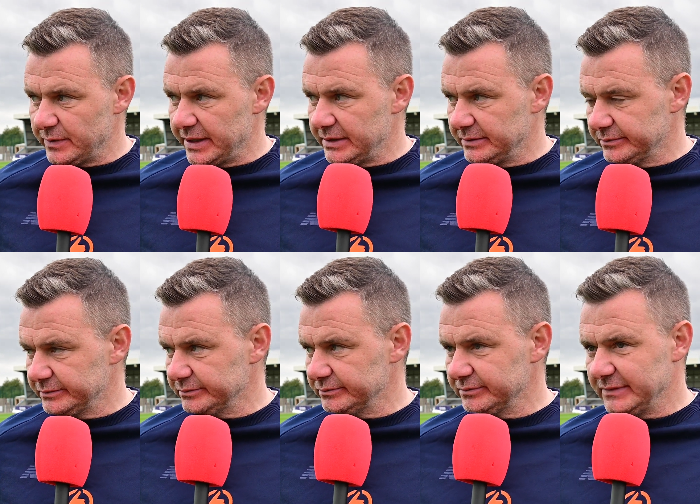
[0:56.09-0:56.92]
when
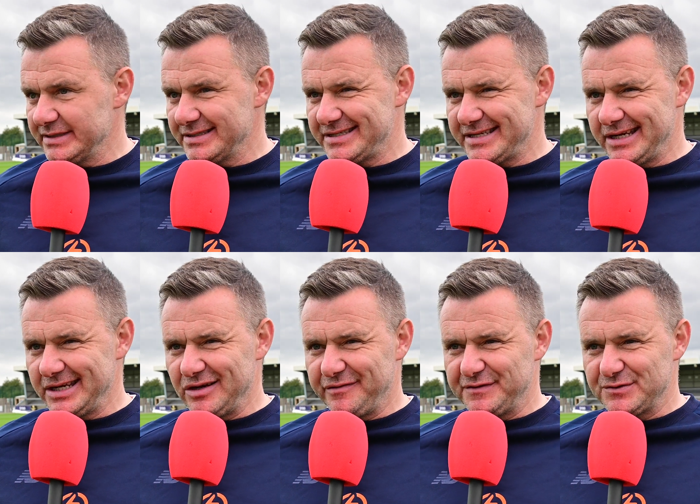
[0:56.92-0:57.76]
there's a
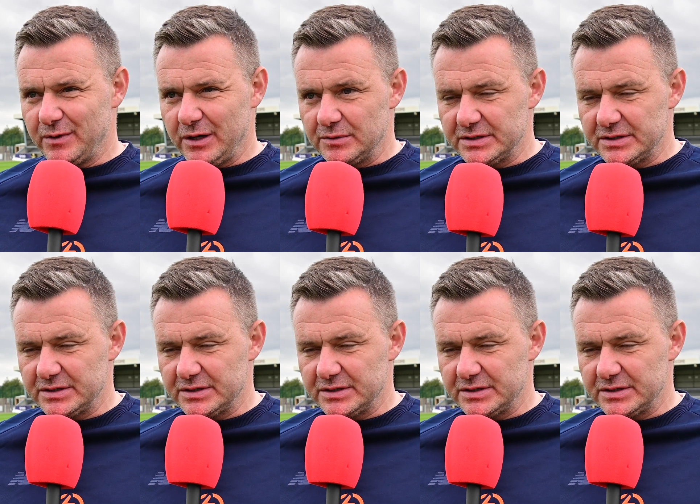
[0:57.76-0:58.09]
sending off as well.